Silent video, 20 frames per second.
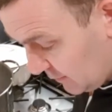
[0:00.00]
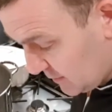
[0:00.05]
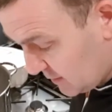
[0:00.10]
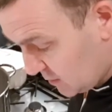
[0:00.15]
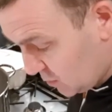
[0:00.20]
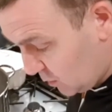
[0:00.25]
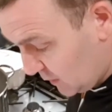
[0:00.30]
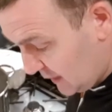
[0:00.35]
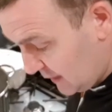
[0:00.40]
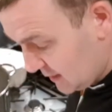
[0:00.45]
of
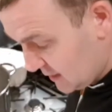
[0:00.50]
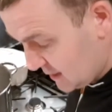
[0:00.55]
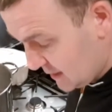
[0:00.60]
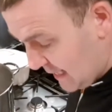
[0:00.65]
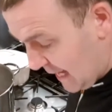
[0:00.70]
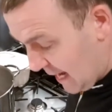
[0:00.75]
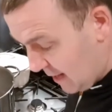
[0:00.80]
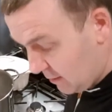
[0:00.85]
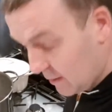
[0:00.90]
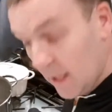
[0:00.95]
sweet
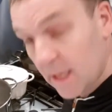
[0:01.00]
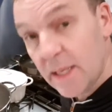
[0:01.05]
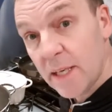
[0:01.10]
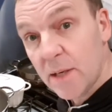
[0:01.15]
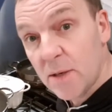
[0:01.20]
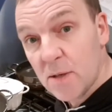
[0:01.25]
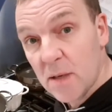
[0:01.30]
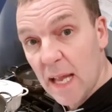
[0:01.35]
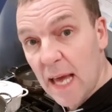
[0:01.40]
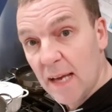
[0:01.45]
stout that
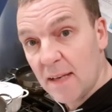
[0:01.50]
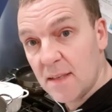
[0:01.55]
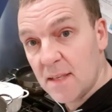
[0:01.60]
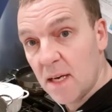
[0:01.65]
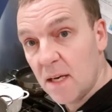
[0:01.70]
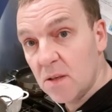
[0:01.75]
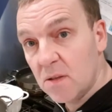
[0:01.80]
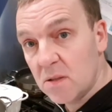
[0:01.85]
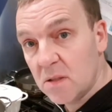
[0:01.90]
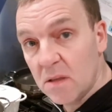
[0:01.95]
used
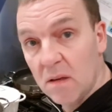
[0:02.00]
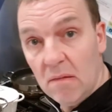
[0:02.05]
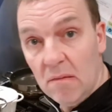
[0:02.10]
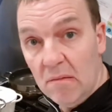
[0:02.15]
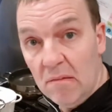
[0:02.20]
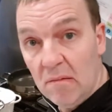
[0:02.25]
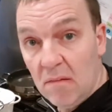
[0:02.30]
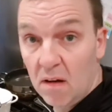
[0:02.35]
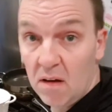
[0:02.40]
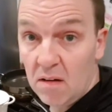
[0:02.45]
lactose.
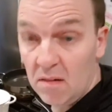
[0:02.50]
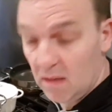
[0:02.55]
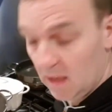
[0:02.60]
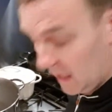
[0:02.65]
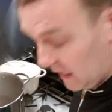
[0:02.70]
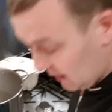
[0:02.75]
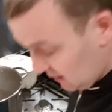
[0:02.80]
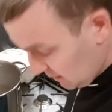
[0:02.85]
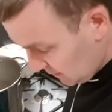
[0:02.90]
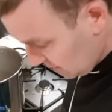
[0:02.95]

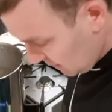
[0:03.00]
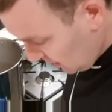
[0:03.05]
Okay.